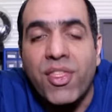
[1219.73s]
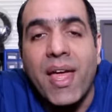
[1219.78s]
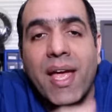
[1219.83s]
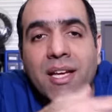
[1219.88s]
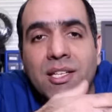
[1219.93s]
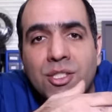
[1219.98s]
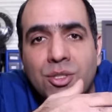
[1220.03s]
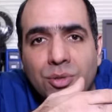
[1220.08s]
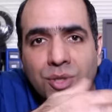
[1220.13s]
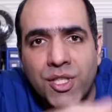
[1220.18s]

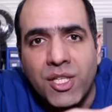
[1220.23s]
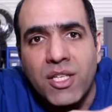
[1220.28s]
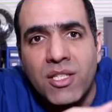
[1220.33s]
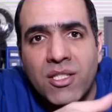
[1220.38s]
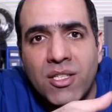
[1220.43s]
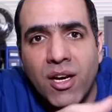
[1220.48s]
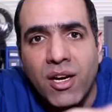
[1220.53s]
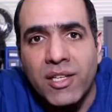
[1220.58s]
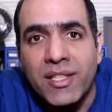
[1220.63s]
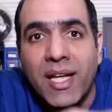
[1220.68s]
thanks to
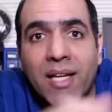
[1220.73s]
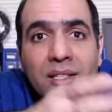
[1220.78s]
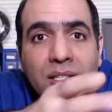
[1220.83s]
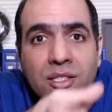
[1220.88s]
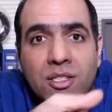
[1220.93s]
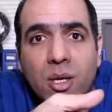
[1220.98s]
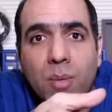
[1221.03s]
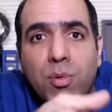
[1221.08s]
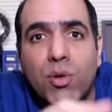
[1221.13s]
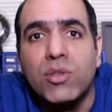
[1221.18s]
Keysight and the
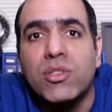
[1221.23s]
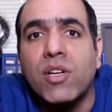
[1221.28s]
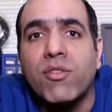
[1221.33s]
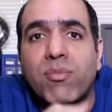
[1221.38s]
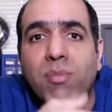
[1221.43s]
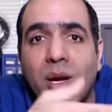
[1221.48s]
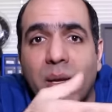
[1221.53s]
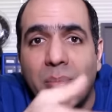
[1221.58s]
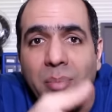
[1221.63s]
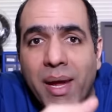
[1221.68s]
support
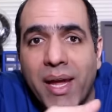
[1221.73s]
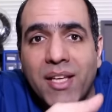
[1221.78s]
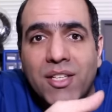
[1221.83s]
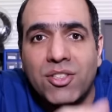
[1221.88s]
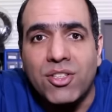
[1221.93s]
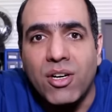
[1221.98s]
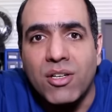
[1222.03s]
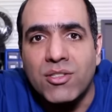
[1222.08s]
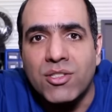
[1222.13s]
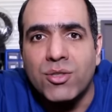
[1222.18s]
of my
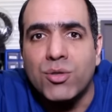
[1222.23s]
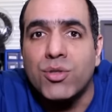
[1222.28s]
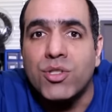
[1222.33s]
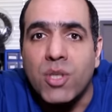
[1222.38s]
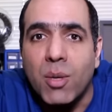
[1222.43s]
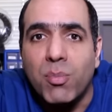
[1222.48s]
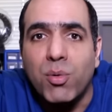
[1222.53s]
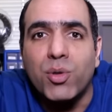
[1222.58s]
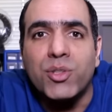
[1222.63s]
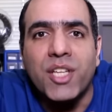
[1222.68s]
patrons to
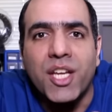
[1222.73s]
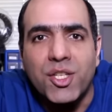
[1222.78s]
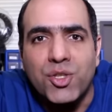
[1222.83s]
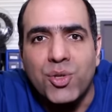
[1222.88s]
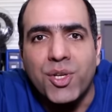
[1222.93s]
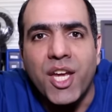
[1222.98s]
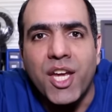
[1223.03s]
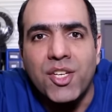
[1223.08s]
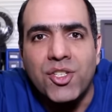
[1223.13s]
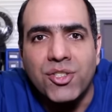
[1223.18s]
support
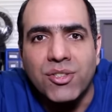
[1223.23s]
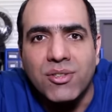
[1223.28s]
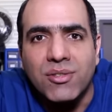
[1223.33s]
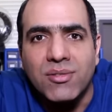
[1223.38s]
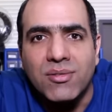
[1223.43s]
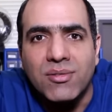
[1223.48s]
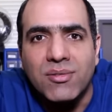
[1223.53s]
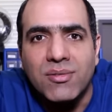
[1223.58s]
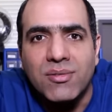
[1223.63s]
education.